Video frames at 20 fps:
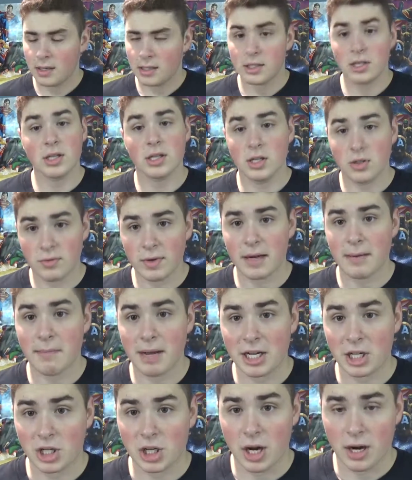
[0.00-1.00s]
So this is written
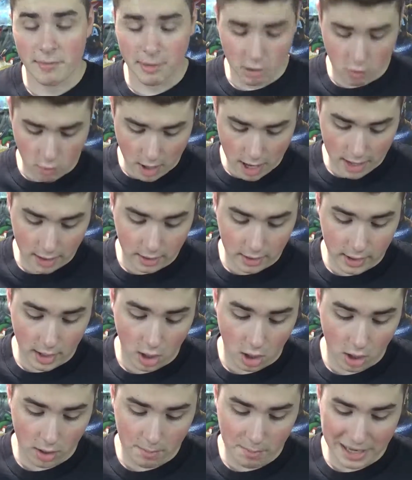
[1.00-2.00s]
by Shauna McGuire and
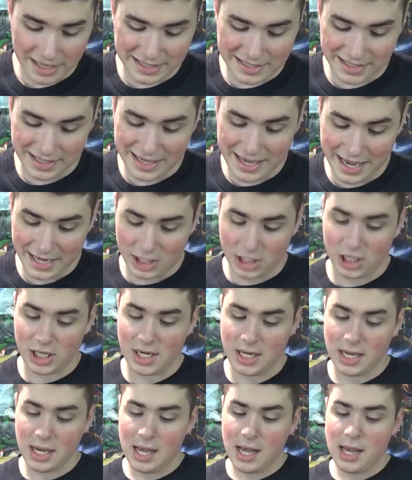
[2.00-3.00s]
art by
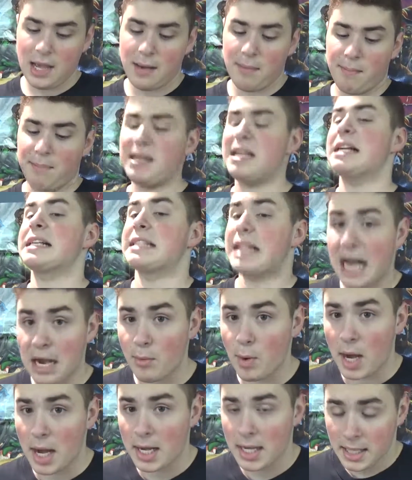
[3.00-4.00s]
Takeshi
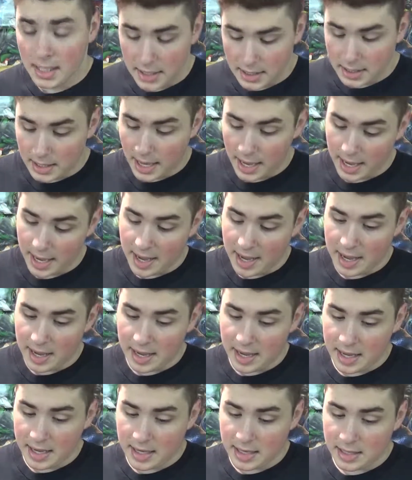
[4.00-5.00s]
Miyazawa.
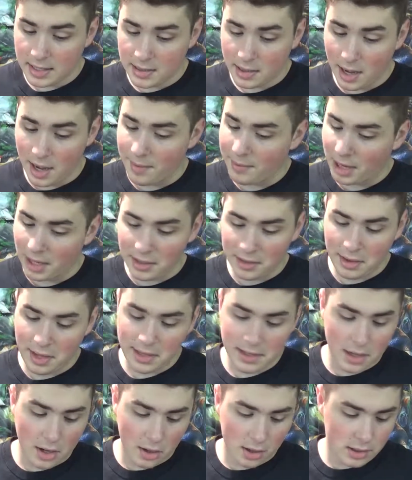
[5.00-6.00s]
And I'm not gonna lie,
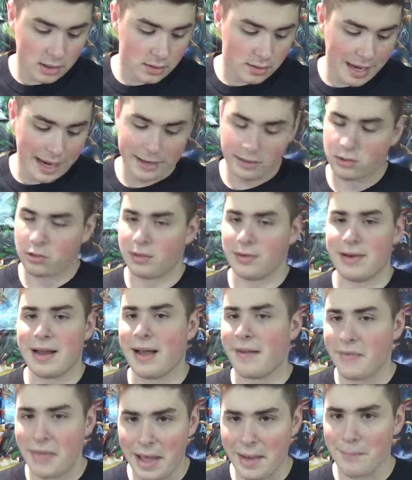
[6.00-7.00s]
the art's actually
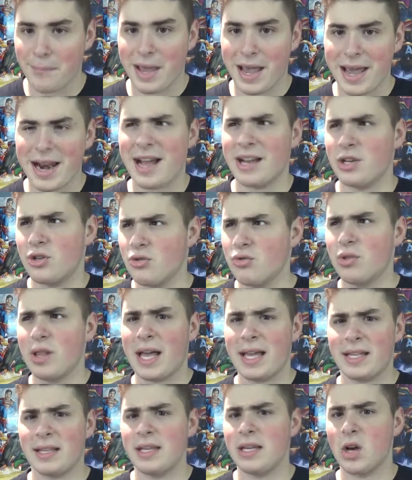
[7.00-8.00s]
not that bad. I do
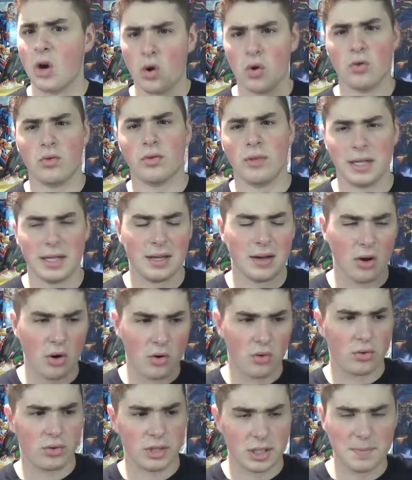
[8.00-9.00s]
like the
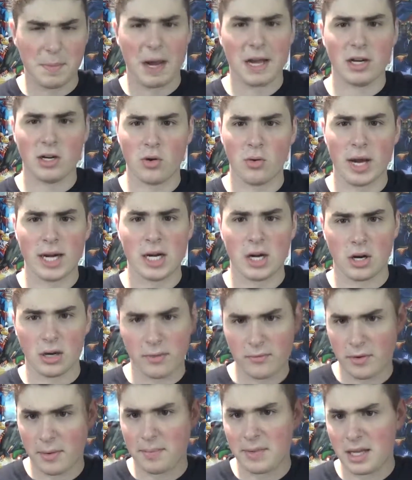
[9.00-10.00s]
old Spider-Gwen
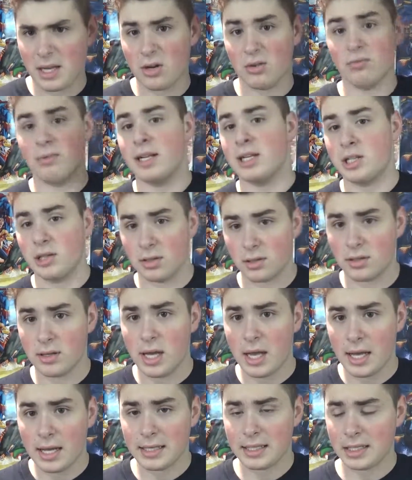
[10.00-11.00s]
art from the original
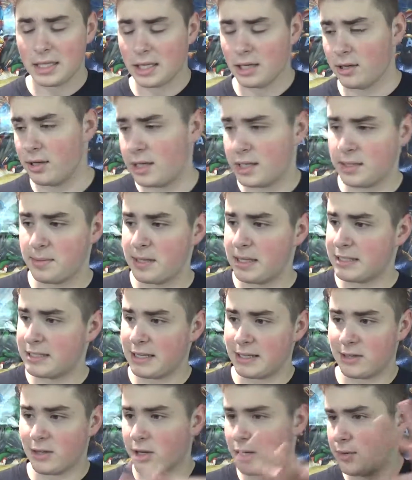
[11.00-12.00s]
series because I thought it